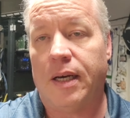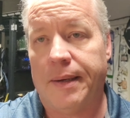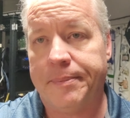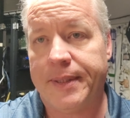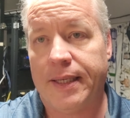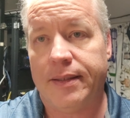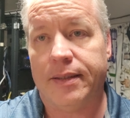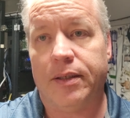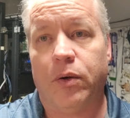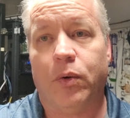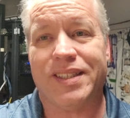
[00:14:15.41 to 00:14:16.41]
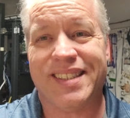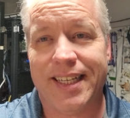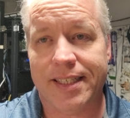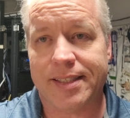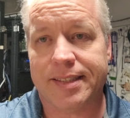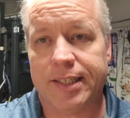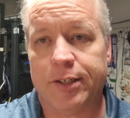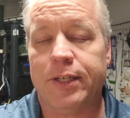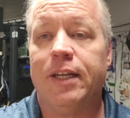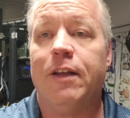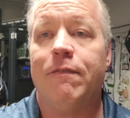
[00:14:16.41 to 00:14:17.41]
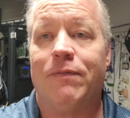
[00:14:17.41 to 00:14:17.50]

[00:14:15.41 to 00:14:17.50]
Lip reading: update what's necessary